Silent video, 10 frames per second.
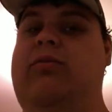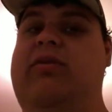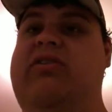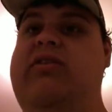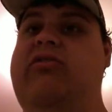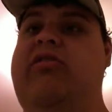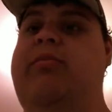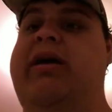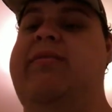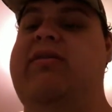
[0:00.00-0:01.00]
One
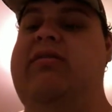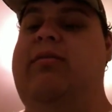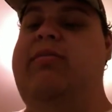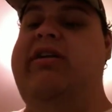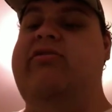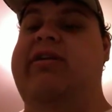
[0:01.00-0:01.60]
sociopathic some bitch